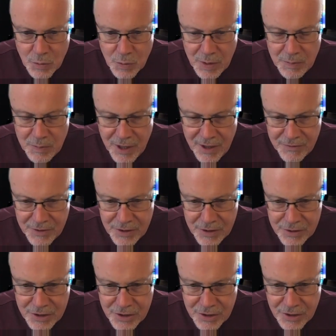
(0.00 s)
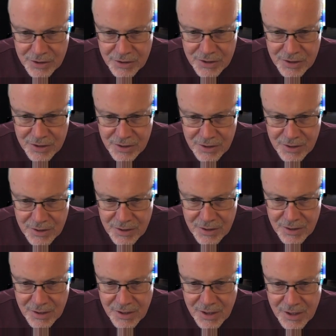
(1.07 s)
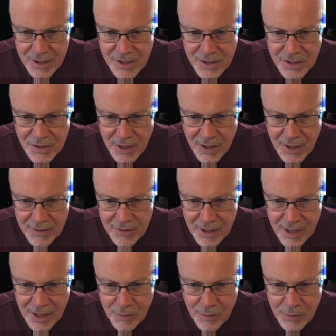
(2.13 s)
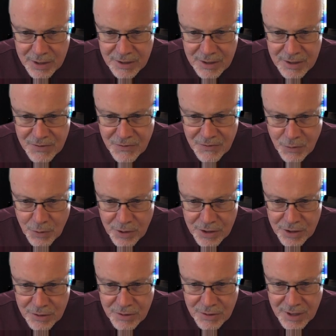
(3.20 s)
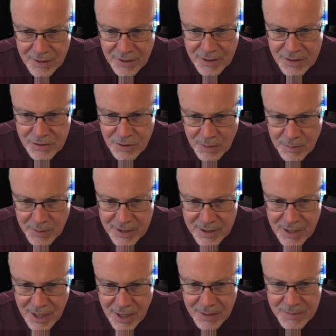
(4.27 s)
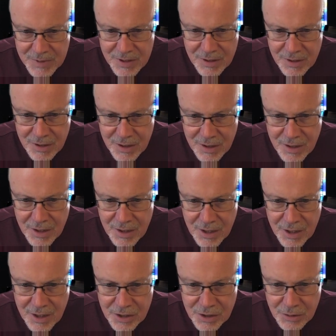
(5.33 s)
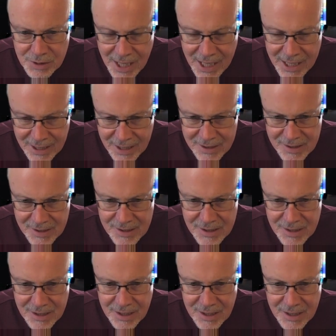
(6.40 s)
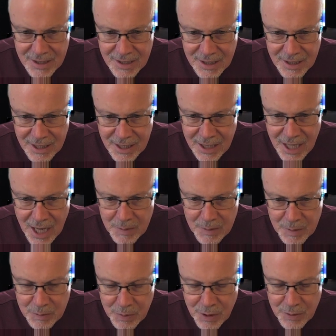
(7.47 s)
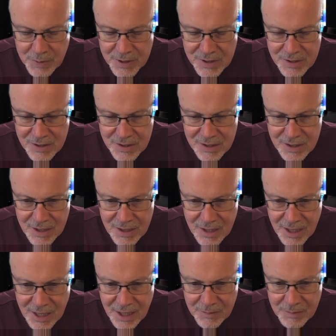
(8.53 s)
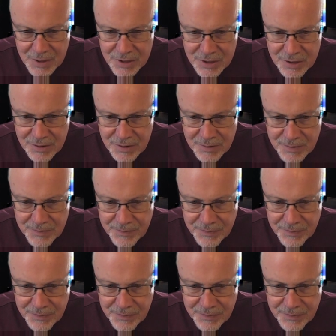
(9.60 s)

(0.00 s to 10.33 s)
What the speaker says: We pray for your church. Strengthen our witness for you in these troubling times. Unite us in a common purpose and mission.